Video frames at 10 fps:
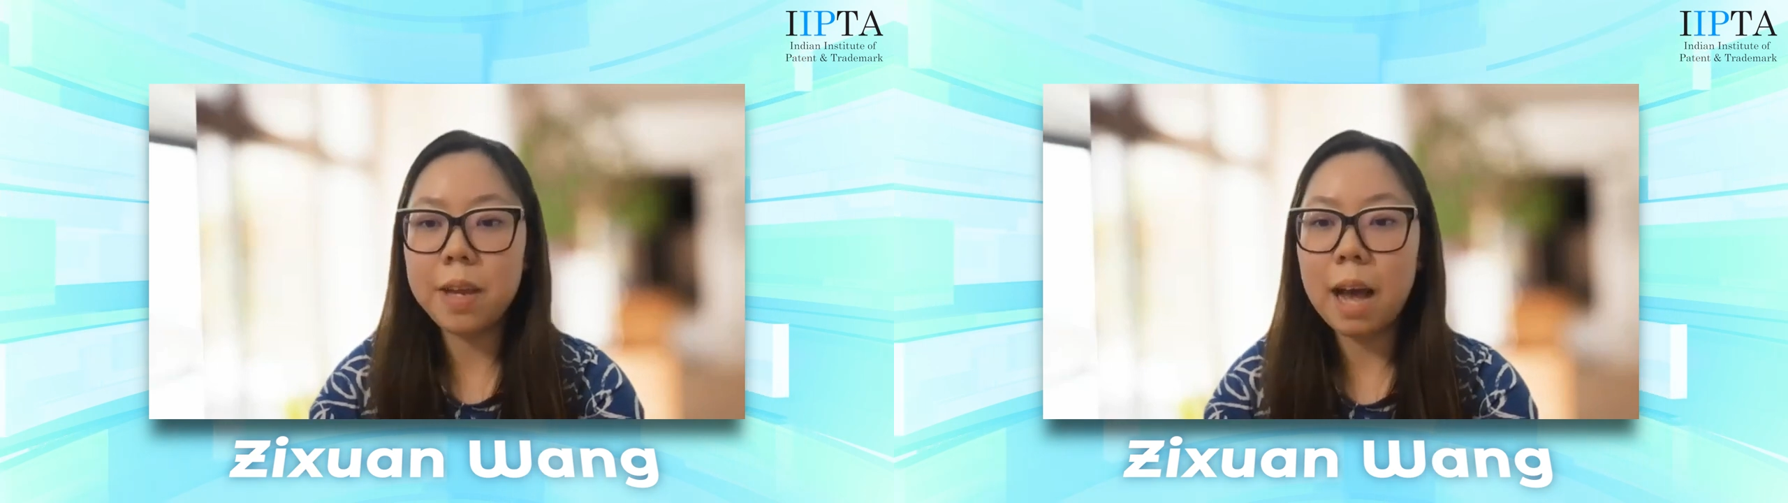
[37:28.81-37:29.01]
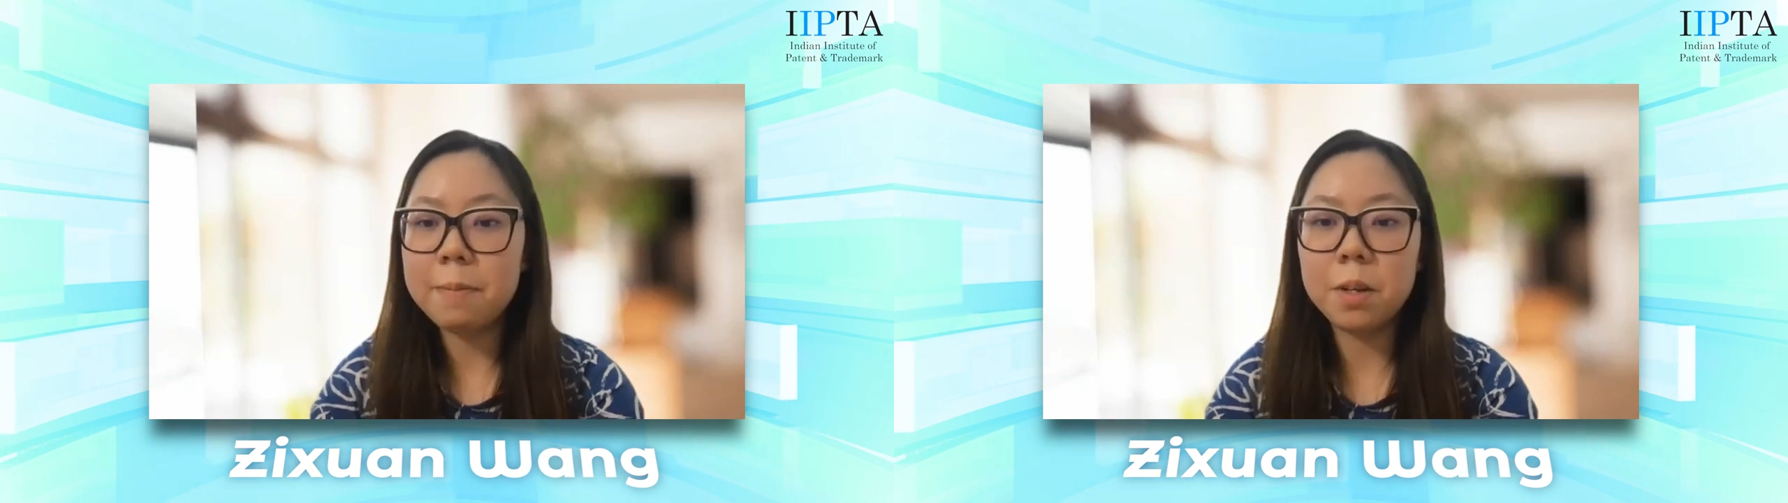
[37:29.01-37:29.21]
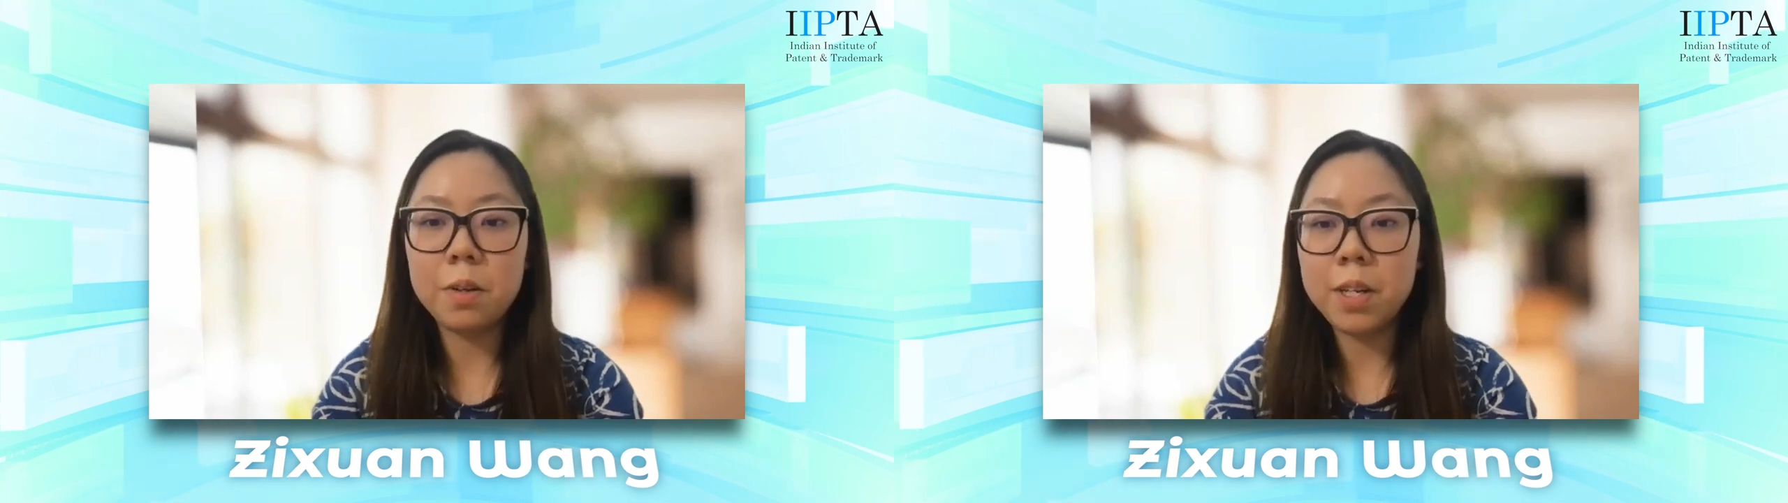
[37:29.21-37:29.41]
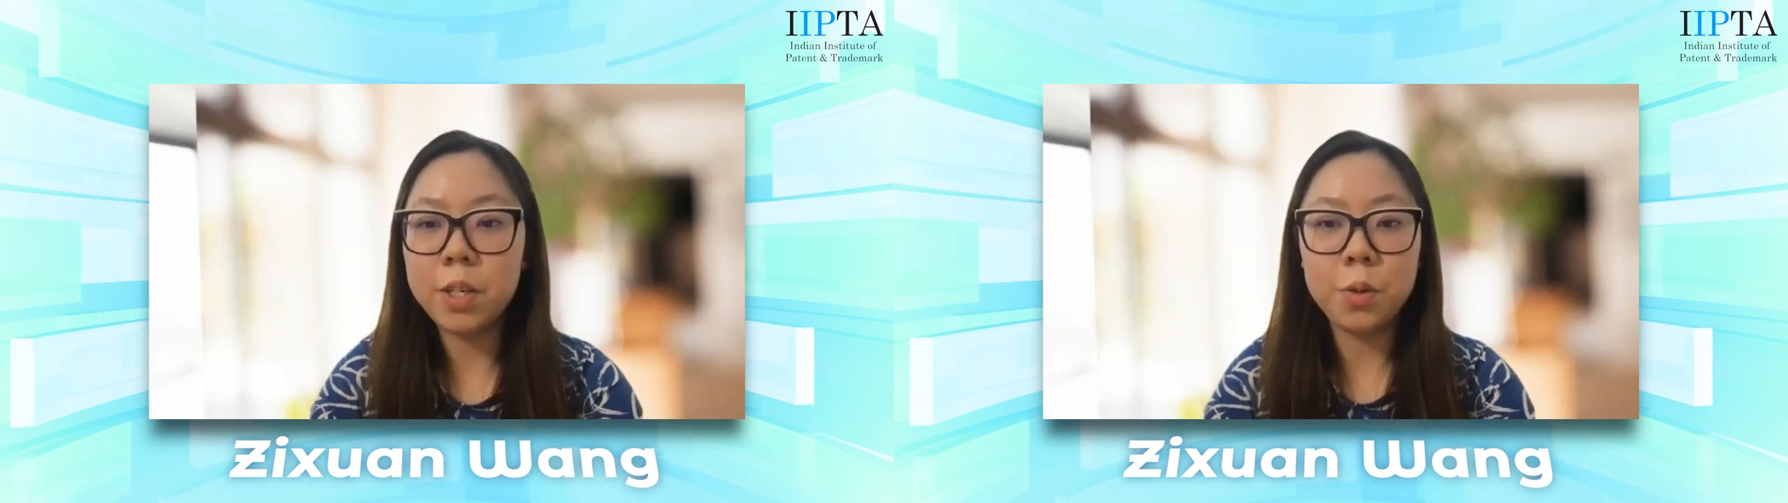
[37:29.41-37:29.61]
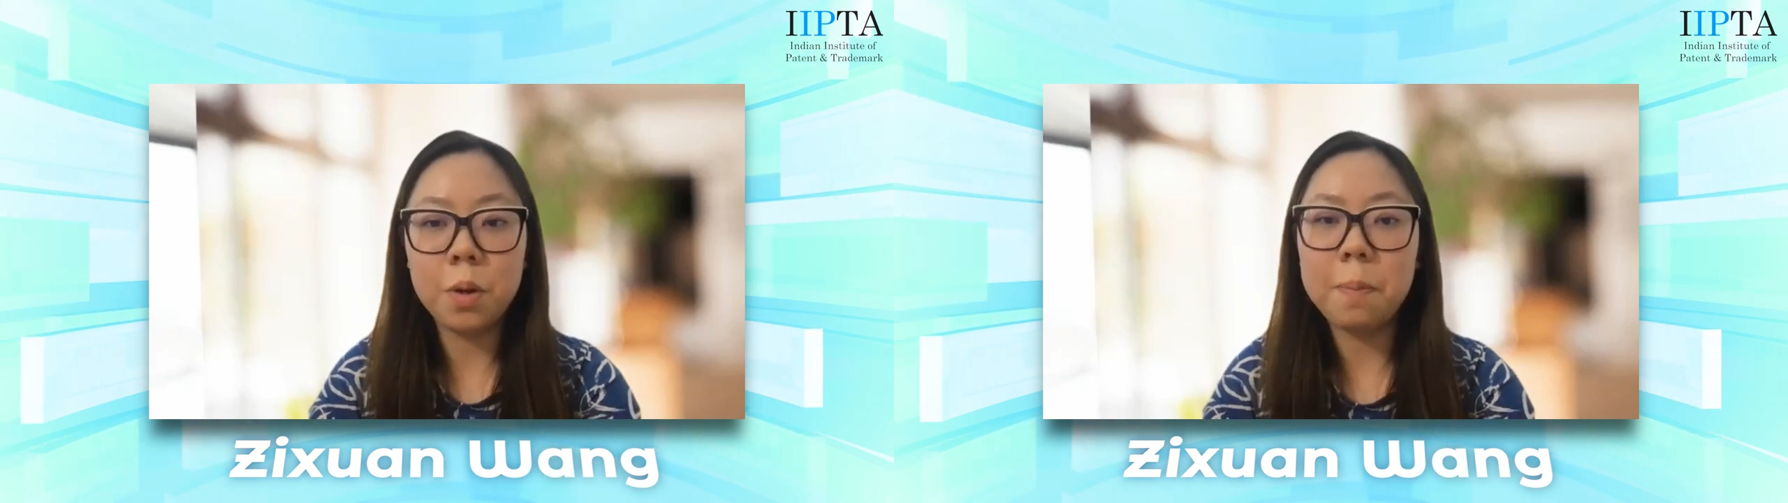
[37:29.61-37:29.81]
absolutely
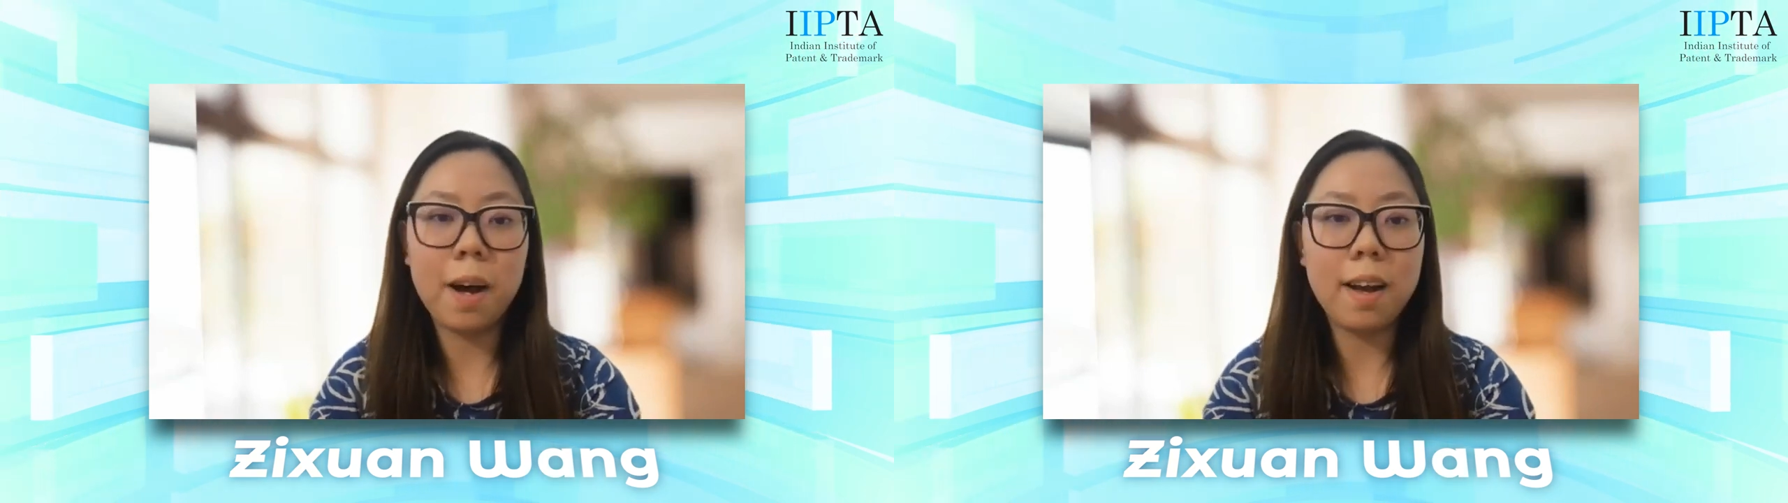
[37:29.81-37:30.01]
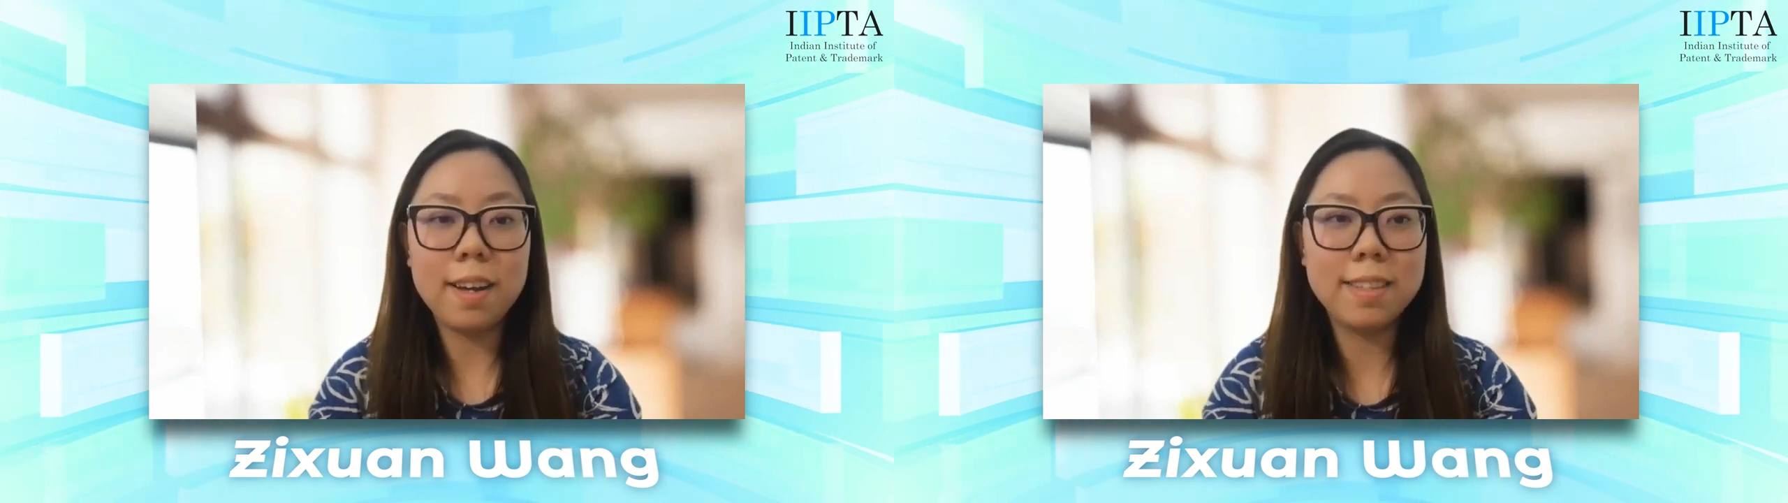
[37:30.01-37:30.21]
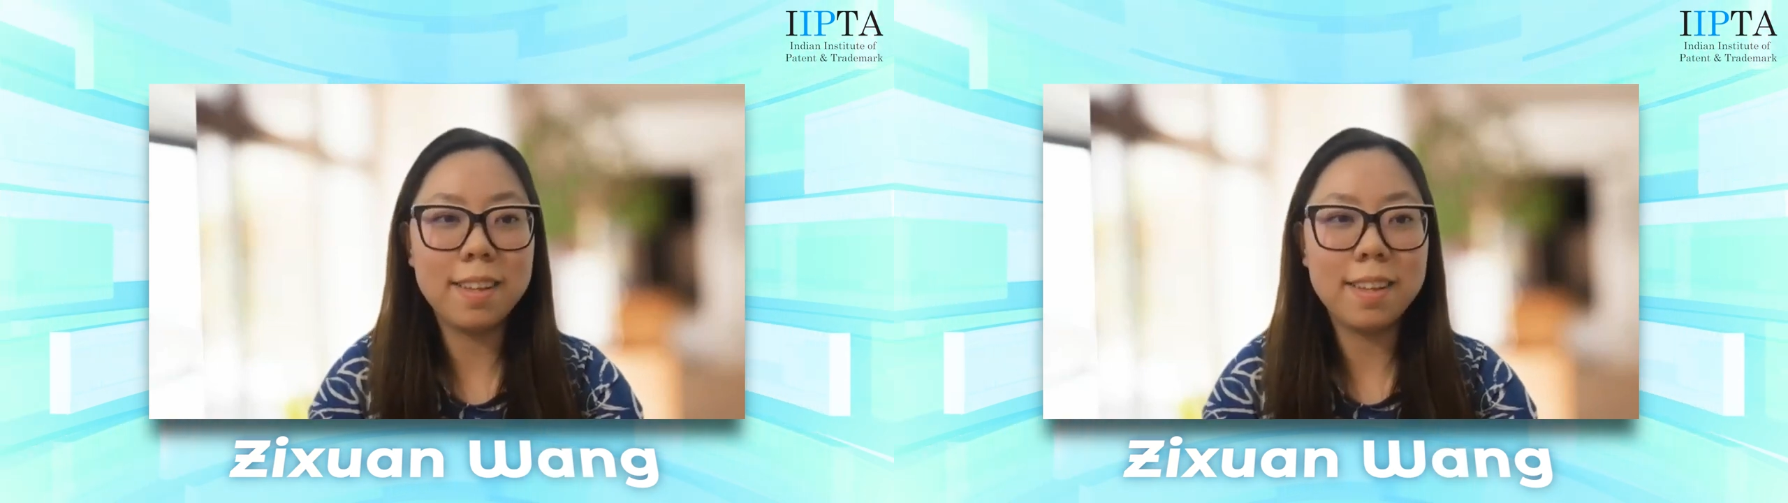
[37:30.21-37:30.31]
do not bias.